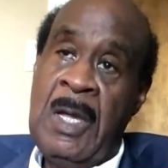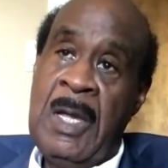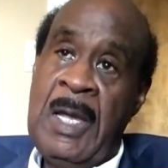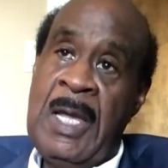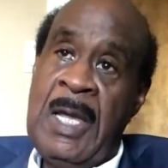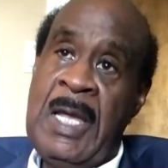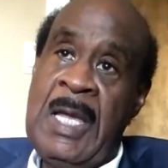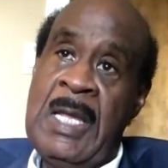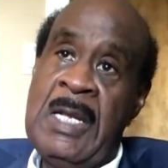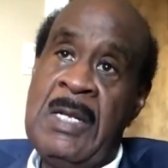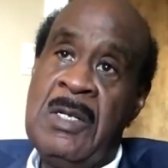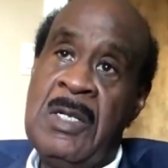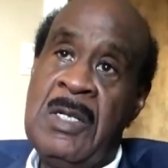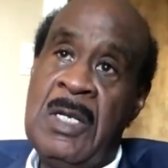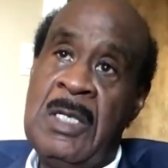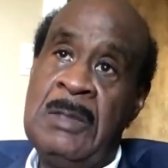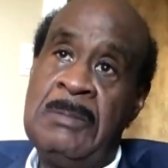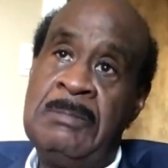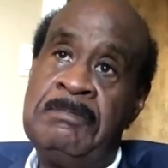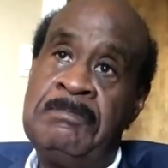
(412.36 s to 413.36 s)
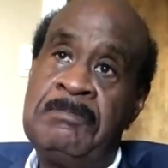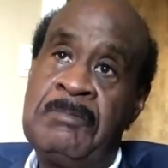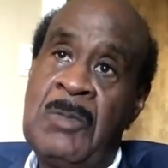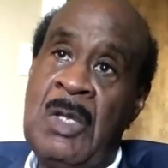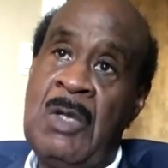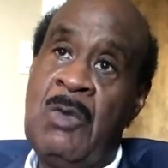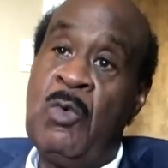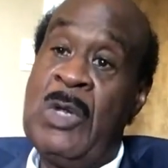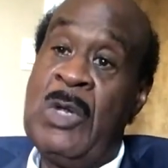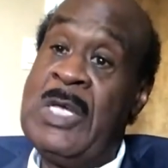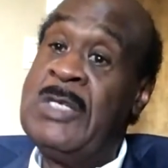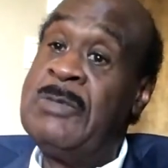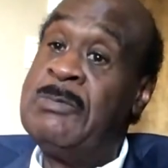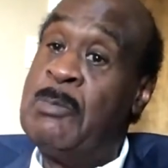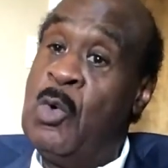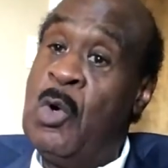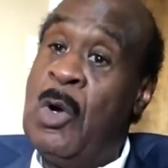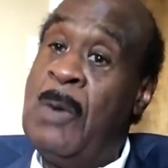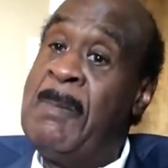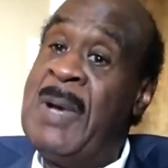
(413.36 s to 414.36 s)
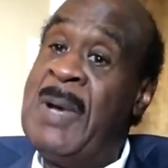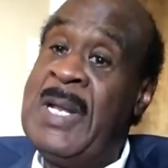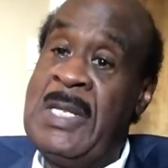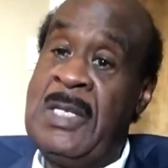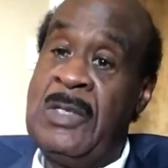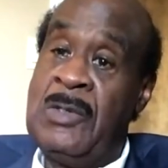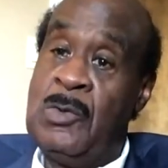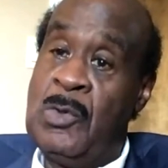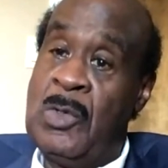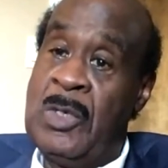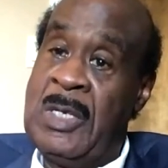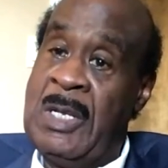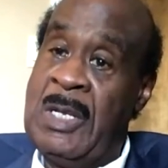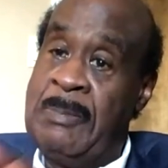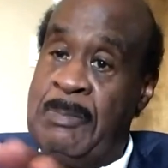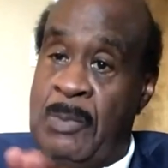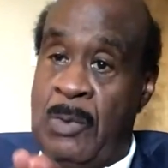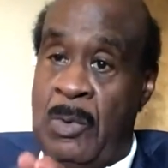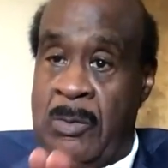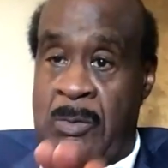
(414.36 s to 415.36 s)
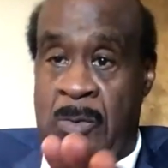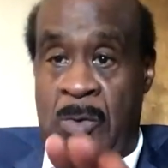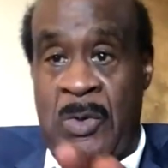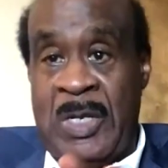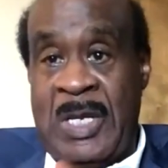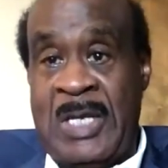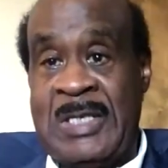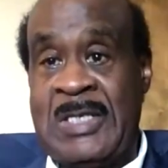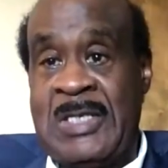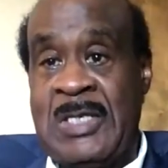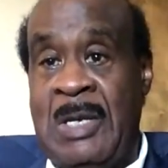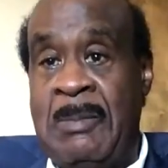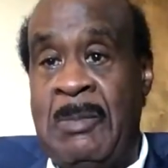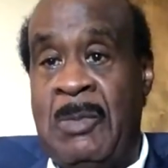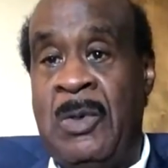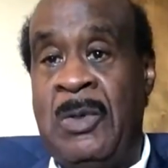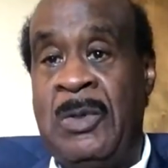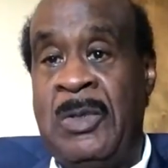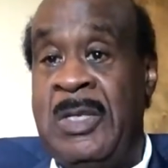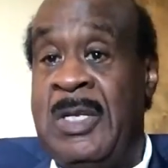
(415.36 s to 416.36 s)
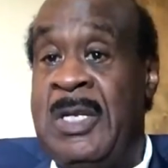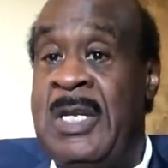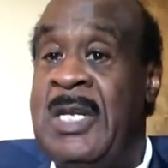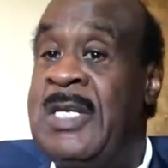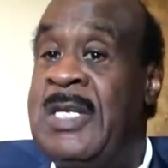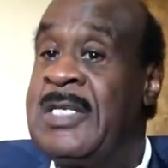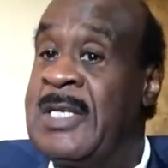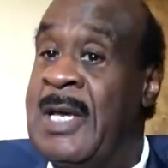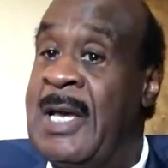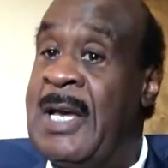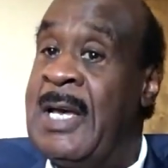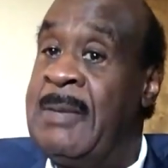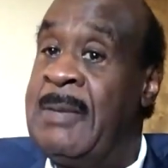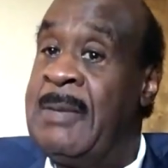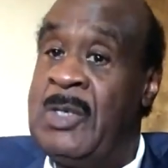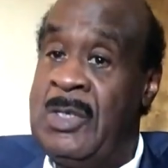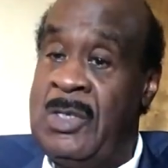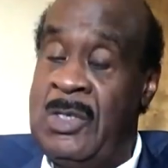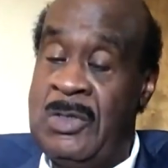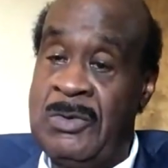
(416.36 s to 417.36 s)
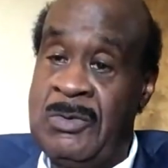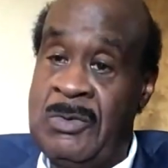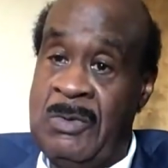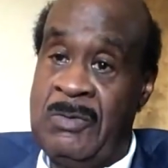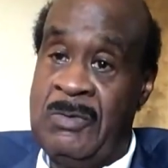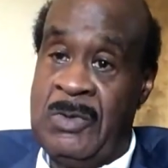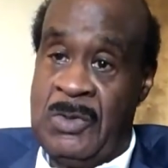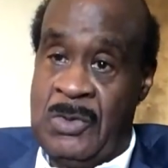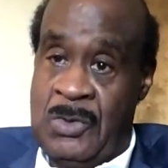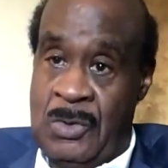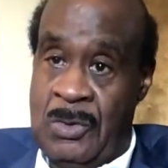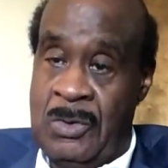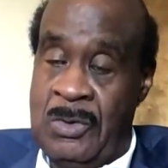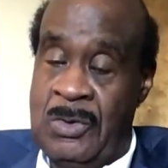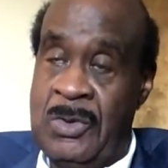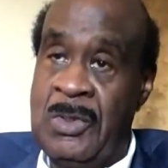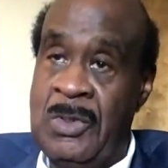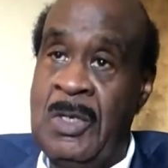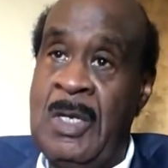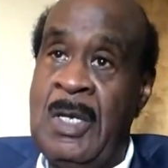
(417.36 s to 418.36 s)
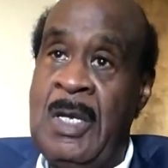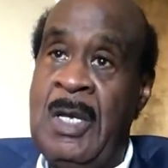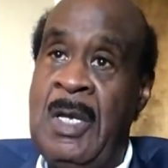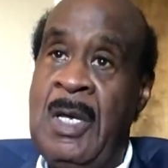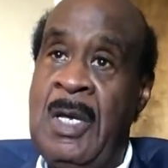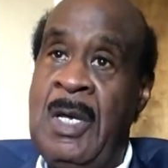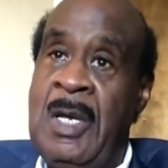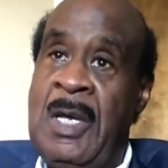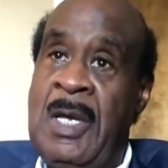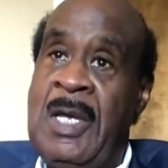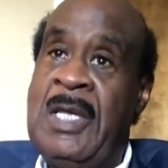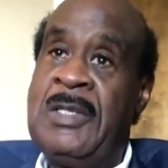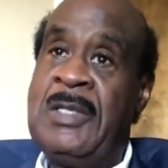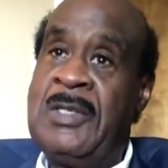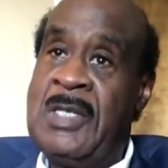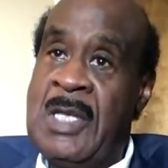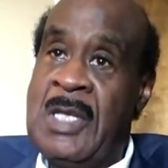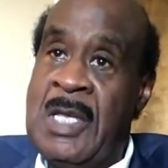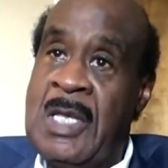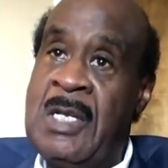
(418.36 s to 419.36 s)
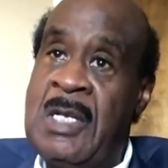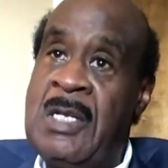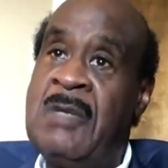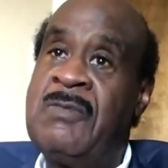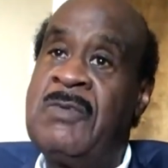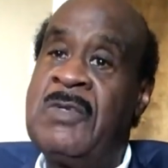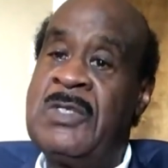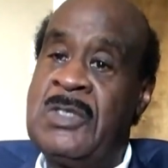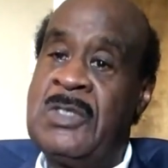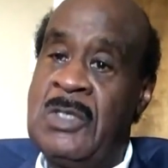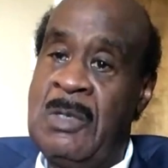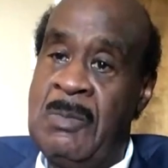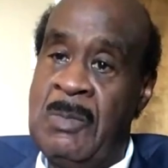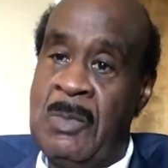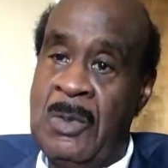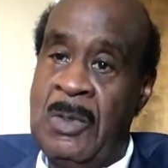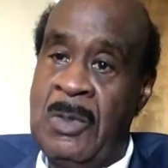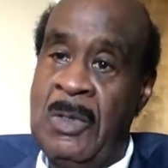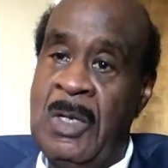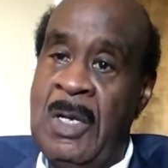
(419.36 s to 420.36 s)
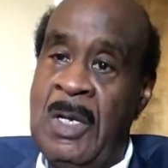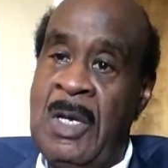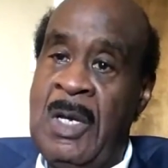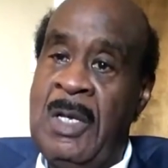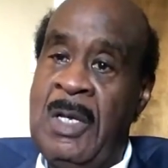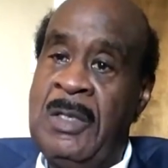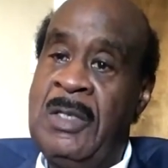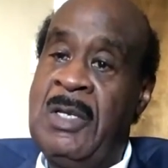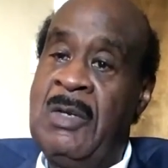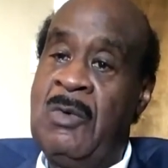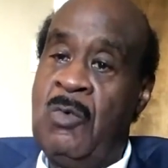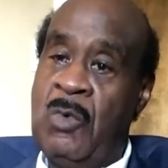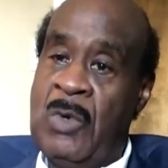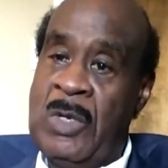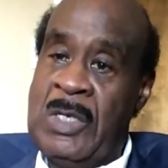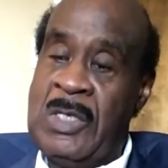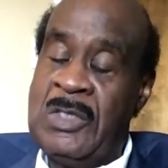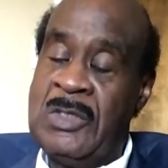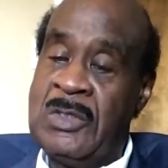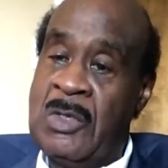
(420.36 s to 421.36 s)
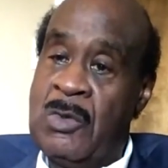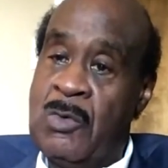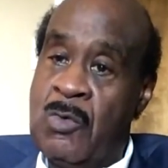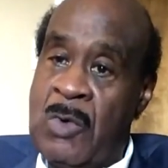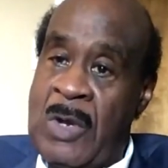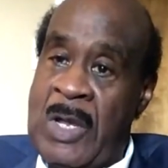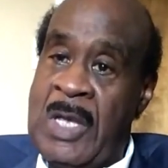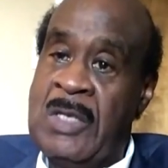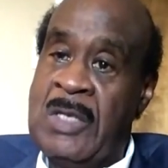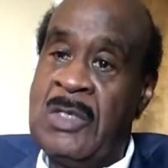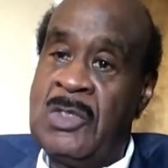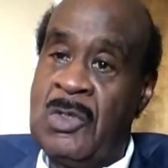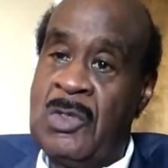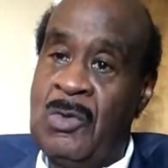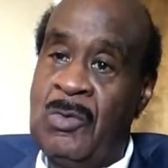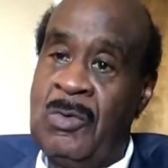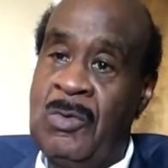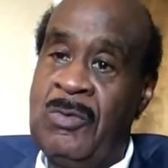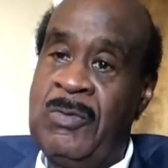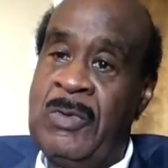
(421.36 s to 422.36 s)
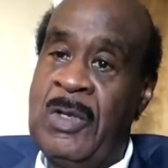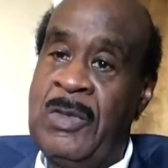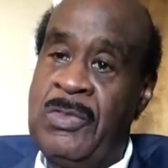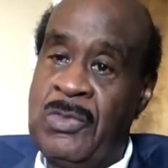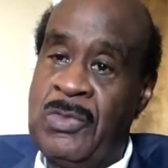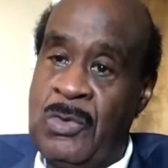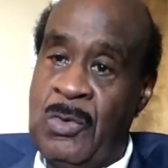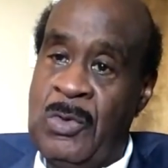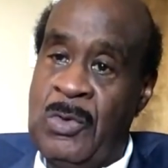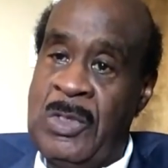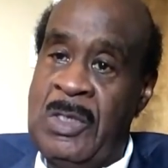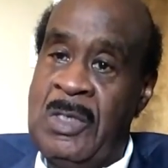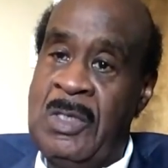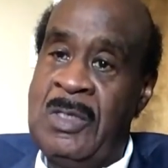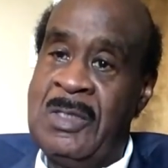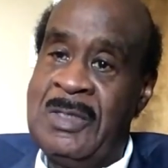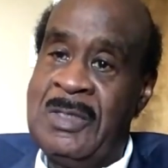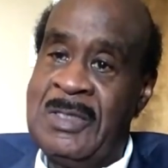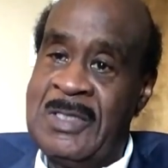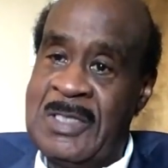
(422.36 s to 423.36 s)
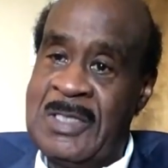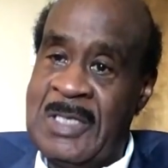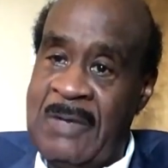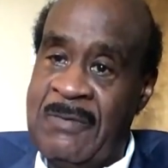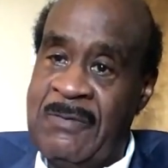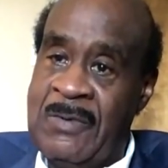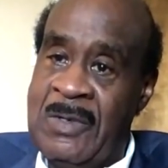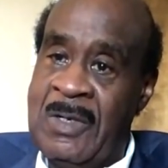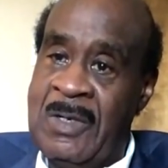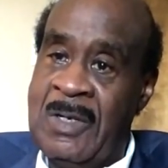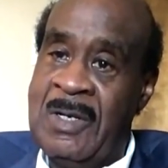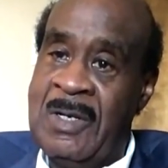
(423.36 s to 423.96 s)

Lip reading: And they raised more money during that summer than any time in the history of the church. At the end of the summer, they had raised a grand total of $37.